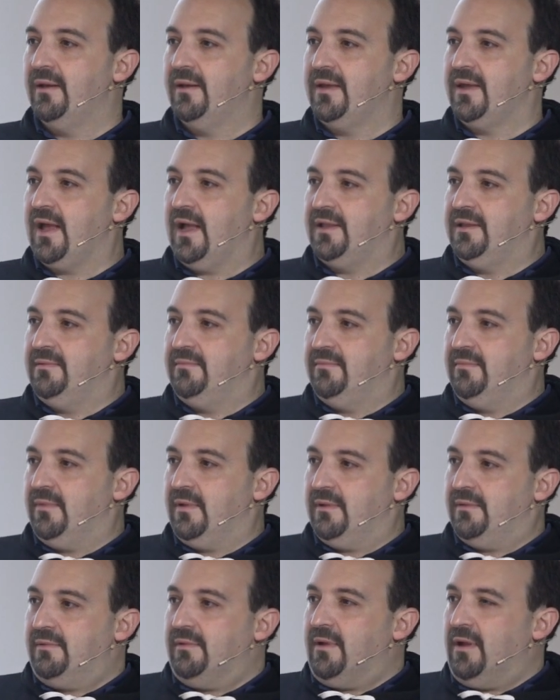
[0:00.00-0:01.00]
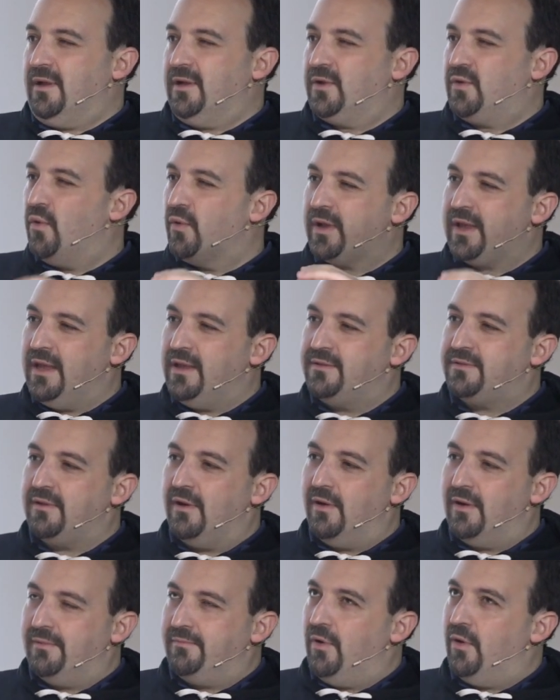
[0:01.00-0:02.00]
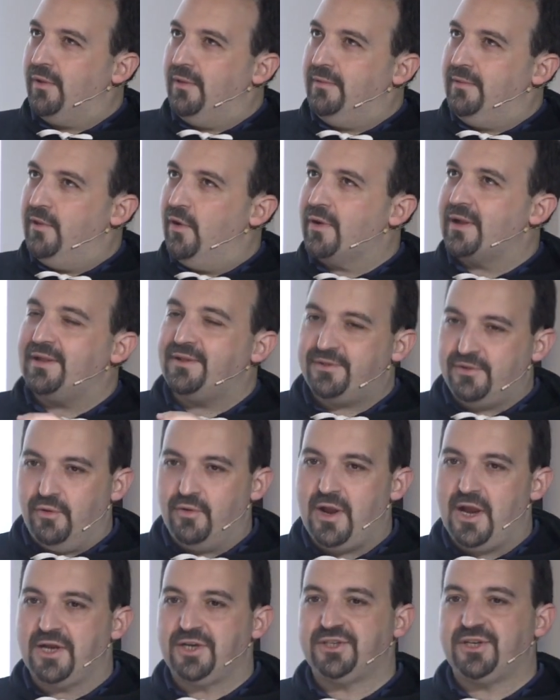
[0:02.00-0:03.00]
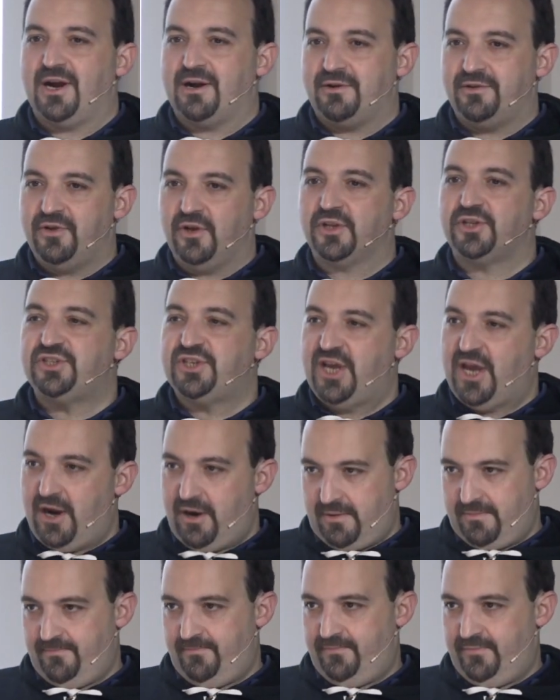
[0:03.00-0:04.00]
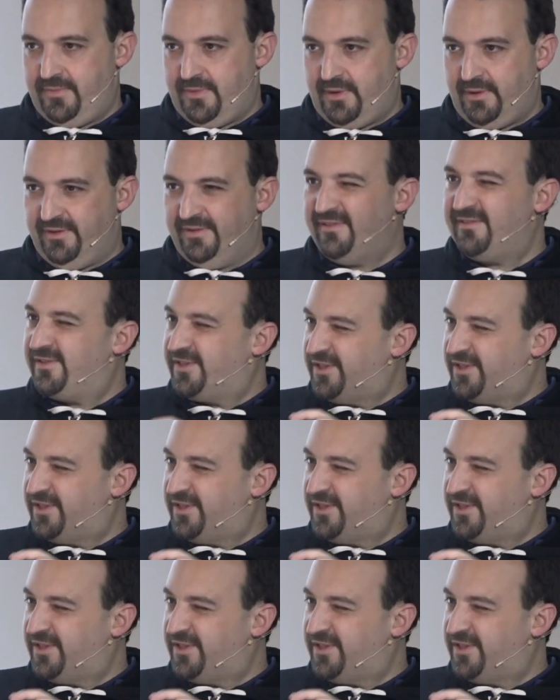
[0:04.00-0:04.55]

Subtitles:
and cookies or local storage are not shared. This is